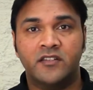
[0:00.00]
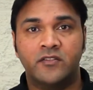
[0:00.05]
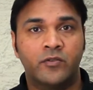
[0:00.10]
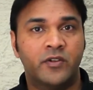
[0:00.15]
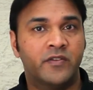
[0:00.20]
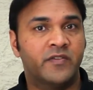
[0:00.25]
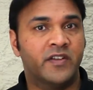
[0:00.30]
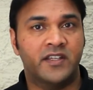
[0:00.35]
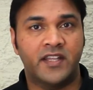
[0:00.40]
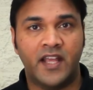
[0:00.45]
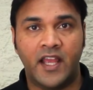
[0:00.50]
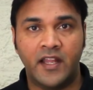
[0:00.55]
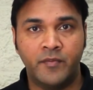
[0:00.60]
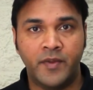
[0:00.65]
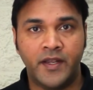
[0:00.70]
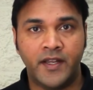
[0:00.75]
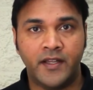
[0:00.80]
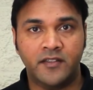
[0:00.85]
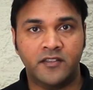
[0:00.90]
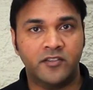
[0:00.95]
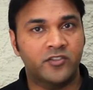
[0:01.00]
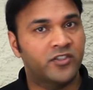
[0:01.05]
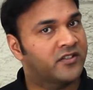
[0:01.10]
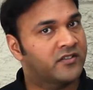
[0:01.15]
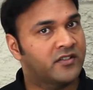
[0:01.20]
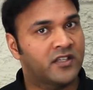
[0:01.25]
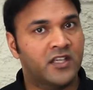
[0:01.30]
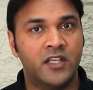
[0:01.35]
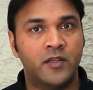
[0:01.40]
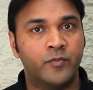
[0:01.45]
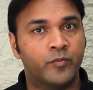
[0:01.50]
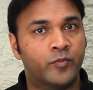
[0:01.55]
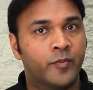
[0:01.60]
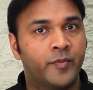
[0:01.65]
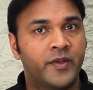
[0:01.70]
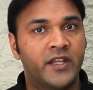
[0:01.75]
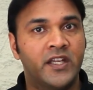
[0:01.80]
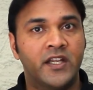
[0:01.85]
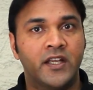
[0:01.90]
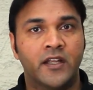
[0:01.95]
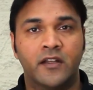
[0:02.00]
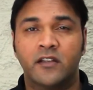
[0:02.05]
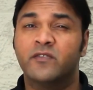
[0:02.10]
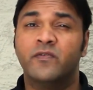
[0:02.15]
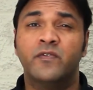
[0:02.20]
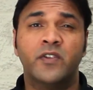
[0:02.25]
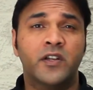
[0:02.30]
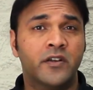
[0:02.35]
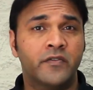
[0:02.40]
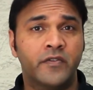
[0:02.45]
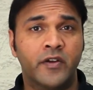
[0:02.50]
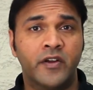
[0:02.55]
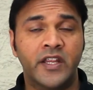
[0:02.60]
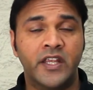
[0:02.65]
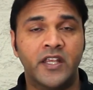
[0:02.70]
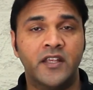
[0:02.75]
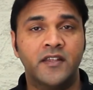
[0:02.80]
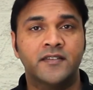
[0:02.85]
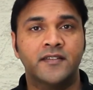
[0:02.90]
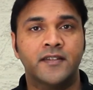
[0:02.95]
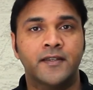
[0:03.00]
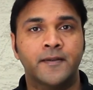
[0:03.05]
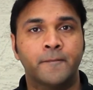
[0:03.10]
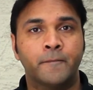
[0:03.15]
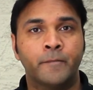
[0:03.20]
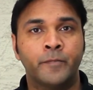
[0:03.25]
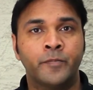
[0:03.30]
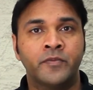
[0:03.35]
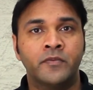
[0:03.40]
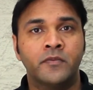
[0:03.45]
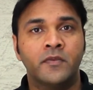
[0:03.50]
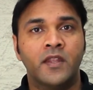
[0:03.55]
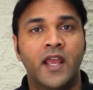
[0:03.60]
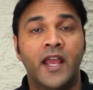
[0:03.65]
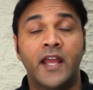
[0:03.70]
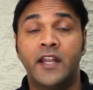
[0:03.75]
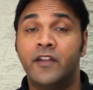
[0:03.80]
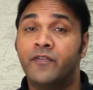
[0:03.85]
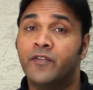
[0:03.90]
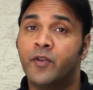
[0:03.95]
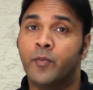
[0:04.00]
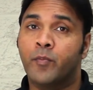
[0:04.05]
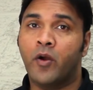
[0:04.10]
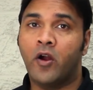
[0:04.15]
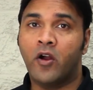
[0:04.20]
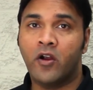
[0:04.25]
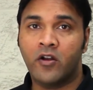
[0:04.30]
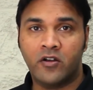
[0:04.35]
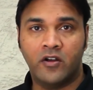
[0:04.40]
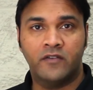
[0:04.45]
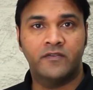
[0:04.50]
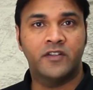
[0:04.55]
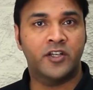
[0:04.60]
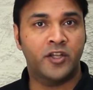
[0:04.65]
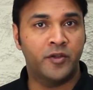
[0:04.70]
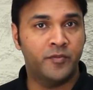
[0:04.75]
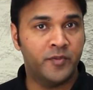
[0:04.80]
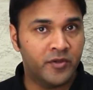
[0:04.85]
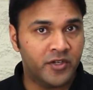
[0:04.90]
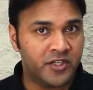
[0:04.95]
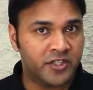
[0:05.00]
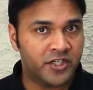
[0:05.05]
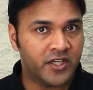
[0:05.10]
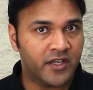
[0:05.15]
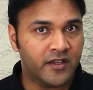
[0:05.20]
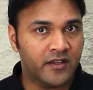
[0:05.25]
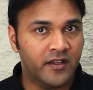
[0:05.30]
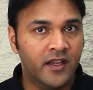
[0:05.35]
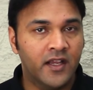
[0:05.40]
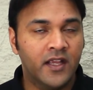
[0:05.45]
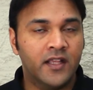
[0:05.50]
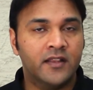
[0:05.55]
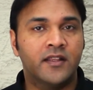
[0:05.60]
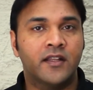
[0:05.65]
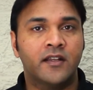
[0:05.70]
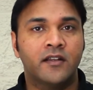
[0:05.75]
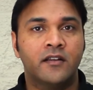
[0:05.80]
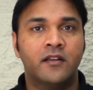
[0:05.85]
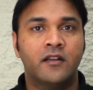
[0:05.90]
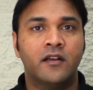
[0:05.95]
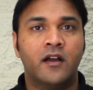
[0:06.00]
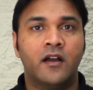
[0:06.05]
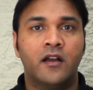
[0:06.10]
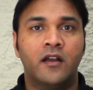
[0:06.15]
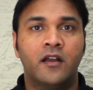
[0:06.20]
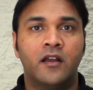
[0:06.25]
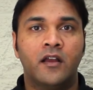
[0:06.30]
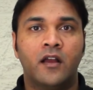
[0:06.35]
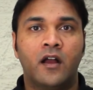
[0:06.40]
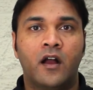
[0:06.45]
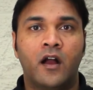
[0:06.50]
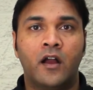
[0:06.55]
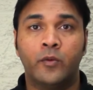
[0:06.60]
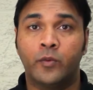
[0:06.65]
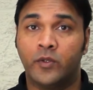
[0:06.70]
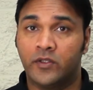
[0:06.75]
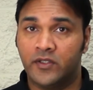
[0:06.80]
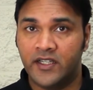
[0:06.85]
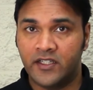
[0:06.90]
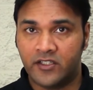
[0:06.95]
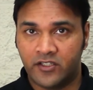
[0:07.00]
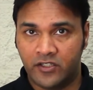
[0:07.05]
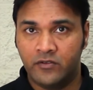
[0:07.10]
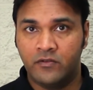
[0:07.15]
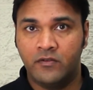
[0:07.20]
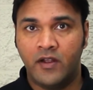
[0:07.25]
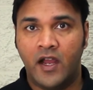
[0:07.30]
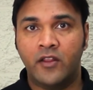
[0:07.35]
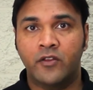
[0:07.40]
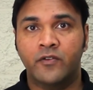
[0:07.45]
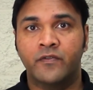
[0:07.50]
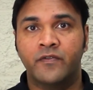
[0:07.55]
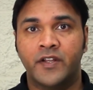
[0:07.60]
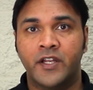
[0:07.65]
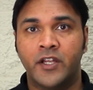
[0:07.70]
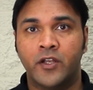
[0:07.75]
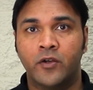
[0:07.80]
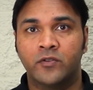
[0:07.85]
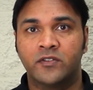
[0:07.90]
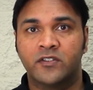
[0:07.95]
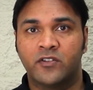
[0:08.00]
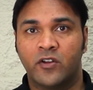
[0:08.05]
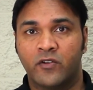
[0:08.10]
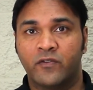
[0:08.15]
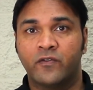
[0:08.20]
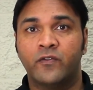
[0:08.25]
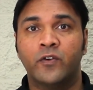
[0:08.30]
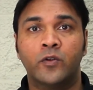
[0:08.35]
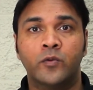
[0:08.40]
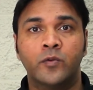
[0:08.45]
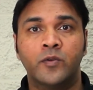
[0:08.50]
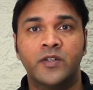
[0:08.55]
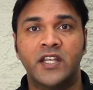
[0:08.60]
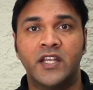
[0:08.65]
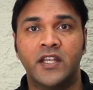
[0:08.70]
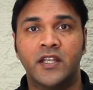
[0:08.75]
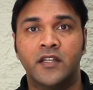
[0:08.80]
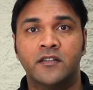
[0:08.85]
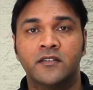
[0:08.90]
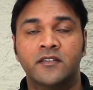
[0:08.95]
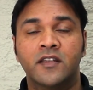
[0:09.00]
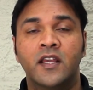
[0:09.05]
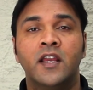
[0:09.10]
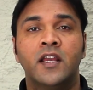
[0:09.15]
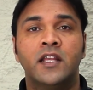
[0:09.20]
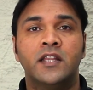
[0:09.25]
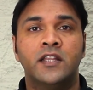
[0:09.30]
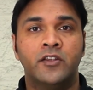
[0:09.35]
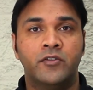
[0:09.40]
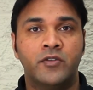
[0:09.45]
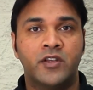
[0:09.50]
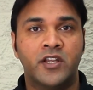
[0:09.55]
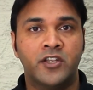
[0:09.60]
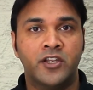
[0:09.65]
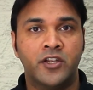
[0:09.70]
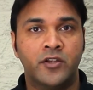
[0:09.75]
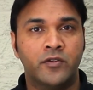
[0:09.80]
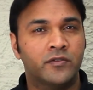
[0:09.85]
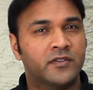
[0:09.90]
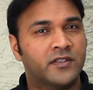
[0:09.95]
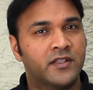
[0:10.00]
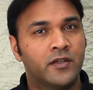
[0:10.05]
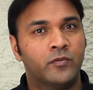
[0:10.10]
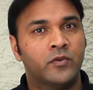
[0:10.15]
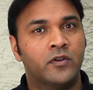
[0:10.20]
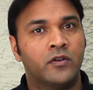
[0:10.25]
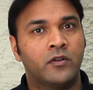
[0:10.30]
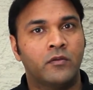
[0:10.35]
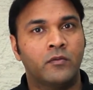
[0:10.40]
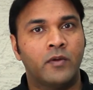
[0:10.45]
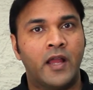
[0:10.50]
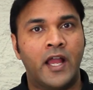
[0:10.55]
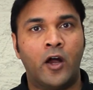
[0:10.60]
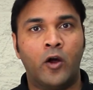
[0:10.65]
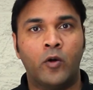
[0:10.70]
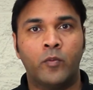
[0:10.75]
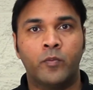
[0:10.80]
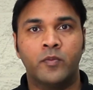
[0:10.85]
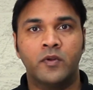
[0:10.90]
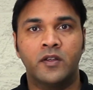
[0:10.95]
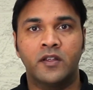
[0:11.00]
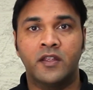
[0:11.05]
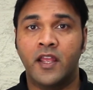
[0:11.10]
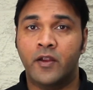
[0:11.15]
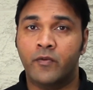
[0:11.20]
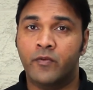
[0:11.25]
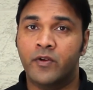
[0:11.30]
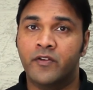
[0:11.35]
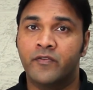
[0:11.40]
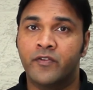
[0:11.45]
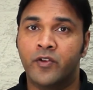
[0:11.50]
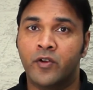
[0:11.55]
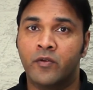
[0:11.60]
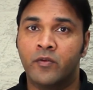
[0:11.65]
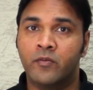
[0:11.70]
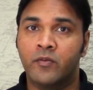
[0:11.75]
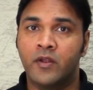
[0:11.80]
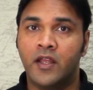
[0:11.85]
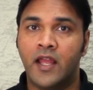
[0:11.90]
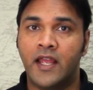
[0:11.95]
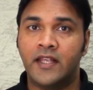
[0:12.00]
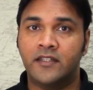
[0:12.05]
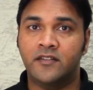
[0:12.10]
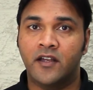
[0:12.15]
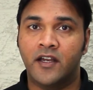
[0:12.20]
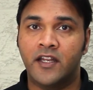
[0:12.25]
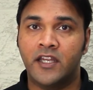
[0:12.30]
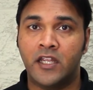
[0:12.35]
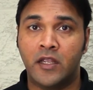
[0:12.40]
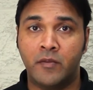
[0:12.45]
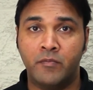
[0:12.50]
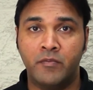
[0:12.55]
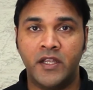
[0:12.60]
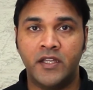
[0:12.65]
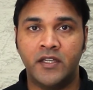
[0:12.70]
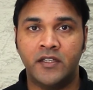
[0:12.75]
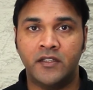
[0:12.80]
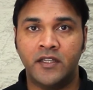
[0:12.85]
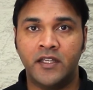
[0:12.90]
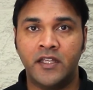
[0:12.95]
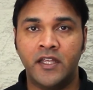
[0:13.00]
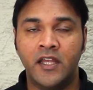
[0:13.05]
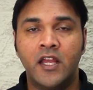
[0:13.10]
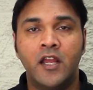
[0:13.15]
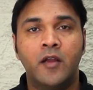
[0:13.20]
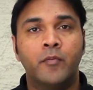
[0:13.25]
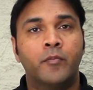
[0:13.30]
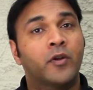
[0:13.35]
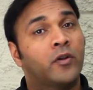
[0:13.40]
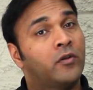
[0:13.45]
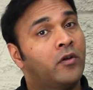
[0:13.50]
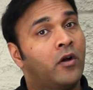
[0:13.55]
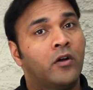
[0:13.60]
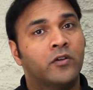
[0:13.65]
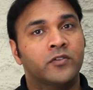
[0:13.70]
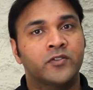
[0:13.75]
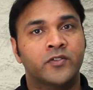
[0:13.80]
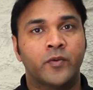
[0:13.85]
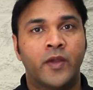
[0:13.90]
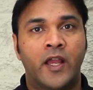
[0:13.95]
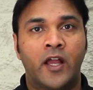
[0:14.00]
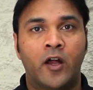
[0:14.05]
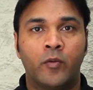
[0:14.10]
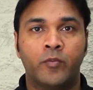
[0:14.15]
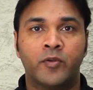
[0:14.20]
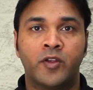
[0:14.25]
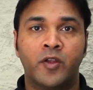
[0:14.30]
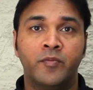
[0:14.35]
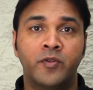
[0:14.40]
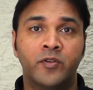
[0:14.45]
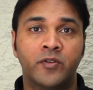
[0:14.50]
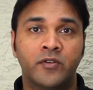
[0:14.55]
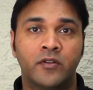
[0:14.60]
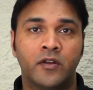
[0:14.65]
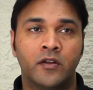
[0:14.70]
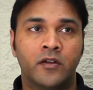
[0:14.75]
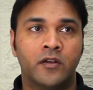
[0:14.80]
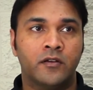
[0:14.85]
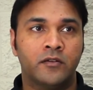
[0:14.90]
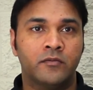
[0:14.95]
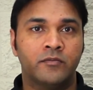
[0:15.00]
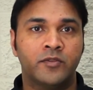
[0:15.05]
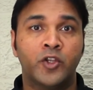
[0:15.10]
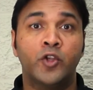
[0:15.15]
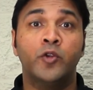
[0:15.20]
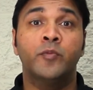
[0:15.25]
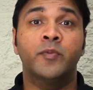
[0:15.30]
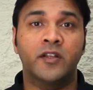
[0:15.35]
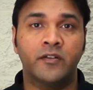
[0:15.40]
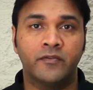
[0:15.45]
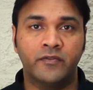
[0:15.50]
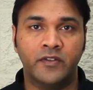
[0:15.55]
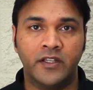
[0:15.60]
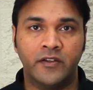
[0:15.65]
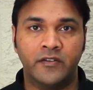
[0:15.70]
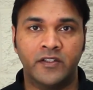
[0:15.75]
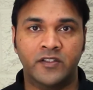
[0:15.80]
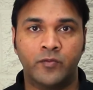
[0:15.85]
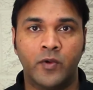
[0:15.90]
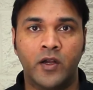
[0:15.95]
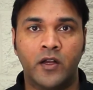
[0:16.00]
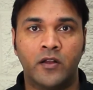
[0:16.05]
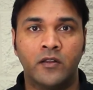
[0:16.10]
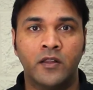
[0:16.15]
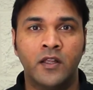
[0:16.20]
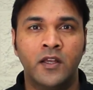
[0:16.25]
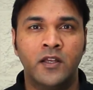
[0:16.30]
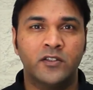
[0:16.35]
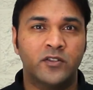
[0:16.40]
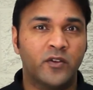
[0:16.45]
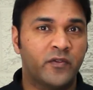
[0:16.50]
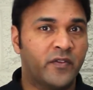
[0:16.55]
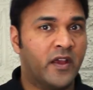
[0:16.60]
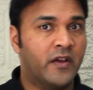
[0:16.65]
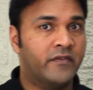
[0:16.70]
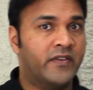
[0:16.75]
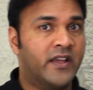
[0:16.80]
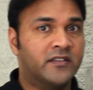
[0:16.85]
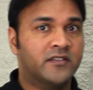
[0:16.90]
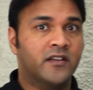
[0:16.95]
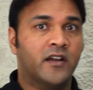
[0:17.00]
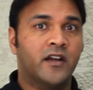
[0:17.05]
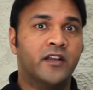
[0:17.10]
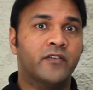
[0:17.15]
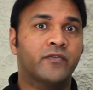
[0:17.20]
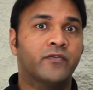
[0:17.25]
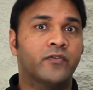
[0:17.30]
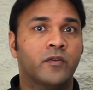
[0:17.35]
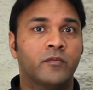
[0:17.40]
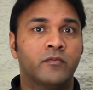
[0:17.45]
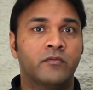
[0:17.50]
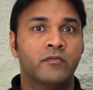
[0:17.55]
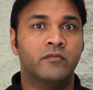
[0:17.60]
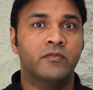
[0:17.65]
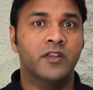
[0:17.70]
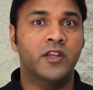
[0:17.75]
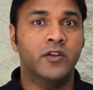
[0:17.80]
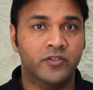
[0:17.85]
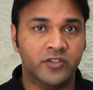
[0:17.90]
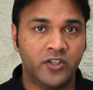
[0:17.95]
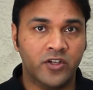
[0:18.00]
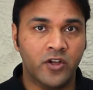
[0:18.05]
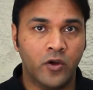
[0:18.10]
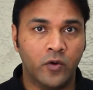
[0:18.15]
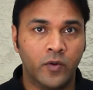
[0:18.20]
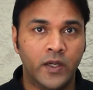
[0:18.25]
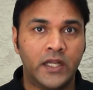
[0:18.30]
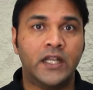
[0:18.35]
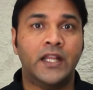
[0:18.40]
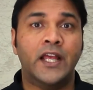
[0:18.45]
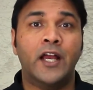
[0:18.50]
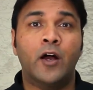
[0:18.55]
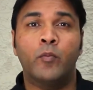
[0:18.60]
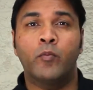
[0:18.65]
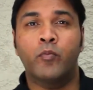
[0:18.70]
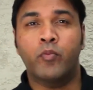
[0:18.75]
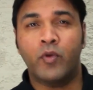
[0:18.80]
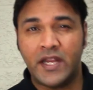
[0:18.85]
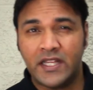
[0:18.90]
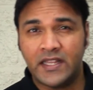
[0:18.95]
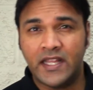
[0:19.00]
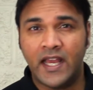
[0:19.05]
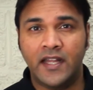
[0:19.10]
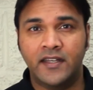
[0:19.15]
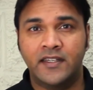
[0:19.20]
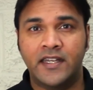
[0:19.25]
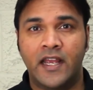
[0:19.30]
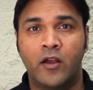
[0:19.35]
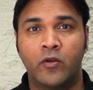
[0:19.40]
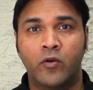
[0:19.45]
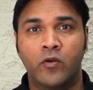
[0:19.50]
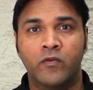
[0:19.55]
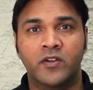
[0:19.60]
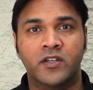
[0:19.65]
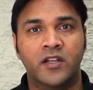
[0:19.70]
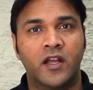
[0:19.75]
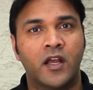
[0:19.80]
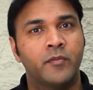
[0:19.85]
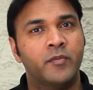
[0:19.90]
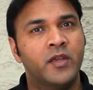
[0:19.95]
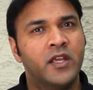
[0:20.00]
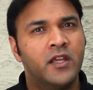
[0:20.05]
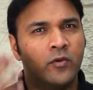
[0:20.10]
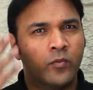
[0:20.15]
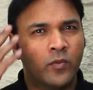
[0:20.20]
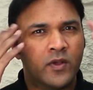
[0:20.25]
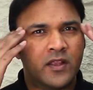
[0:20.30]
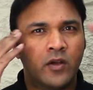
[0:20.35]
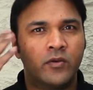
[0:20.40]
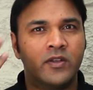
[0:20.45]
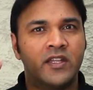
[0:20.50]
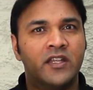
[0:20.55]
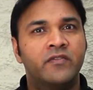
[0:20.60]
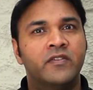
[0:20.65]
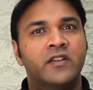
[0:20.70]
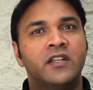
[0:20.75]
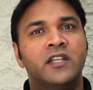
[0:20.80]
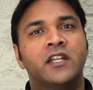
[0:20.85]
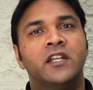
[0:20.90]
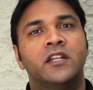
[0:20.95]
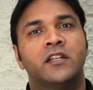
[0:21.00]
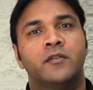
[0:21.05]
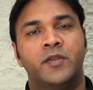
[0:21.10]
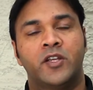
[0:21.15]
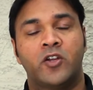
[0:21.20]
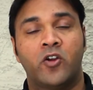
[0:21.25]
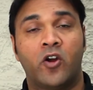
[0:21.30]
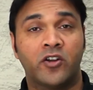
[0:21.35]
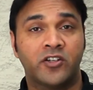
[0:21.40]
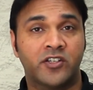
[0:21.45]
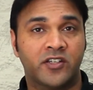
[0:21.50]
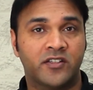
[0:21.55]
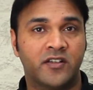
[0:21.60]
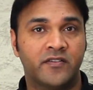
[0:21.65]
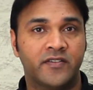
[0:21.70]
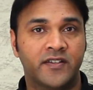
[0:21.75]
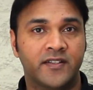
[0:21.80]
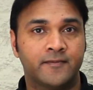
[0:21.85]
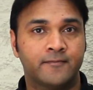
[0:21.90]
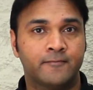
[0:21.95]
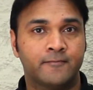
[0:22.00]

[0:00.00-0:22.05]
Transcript: or even 10 minutes. Just keep repeating it. It's very, very easy. And if you're part of the Communi-Qi, then I will link to other videos that are full routines that you can use that will help get rid of your anxiety immediately, but will also help cumulatively as well. So if you have anxiety from years ago, it'll help break that down over time without even needing to be conscious of it.